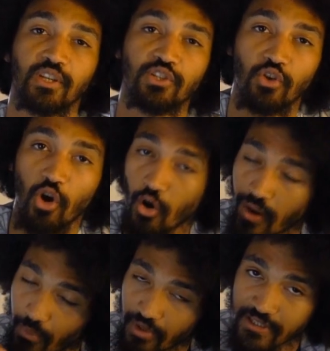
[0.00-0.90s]
So all
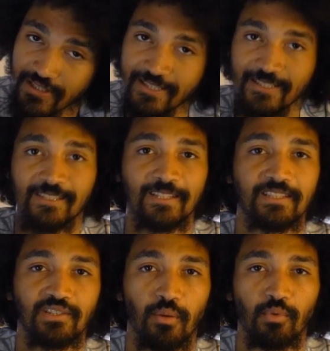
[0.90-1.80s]
around this,
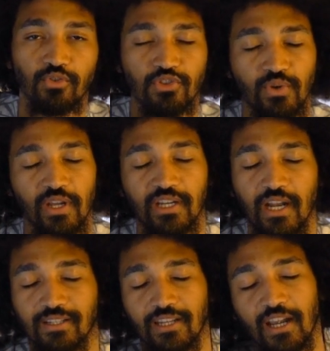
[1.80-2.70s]
it's some constraint
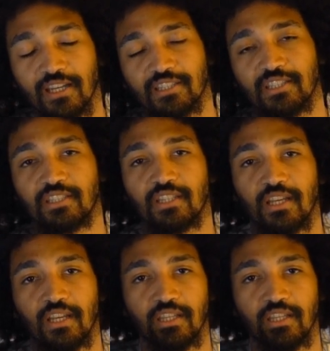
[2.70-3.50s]
character artist